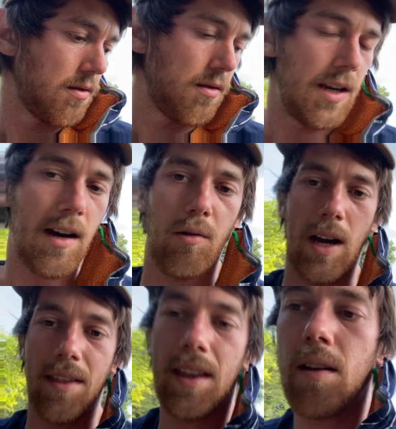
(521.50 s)
Now,
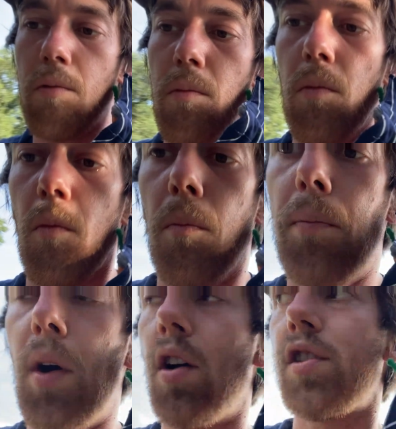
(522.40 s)
I think
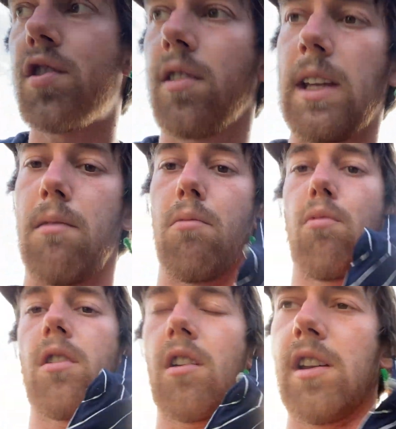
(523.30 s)
partially
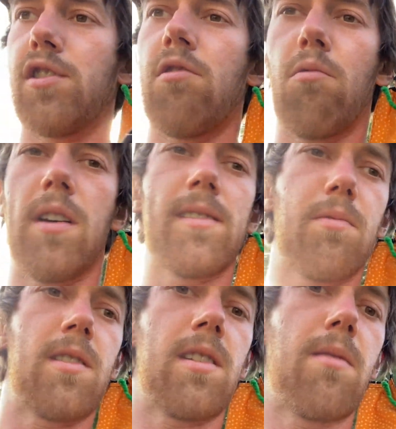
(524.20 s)
what our issue was
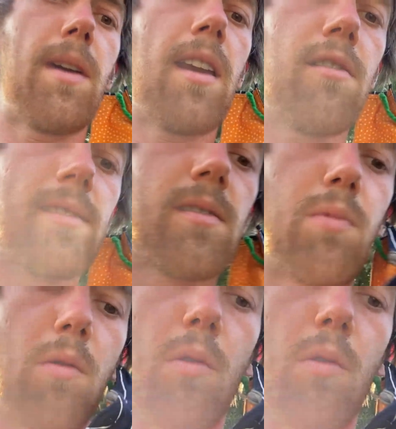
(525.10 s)
with the tomatoes is we were